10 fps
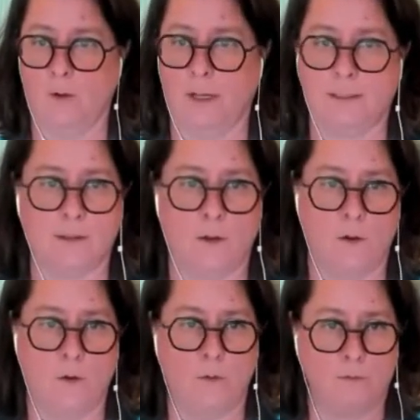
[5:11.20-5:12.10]
okay,
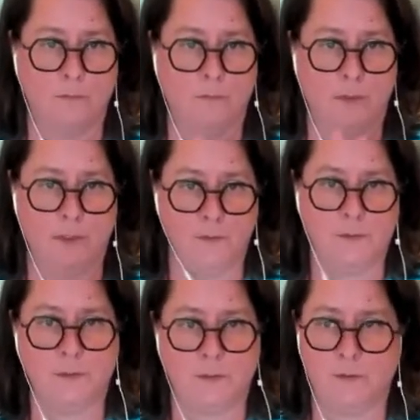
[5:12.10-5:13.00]
so
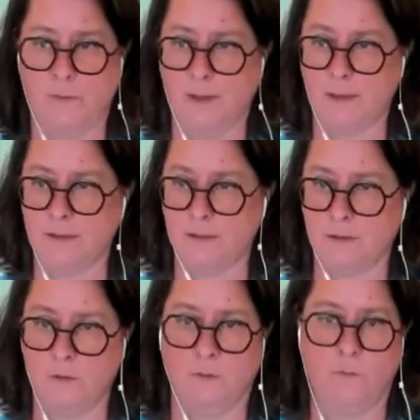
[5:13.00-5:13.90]
here's the survey. This is
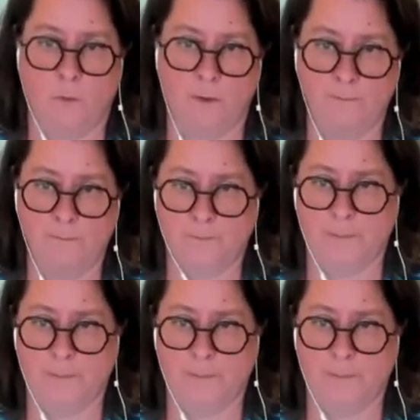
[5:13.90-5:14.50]
a Google form.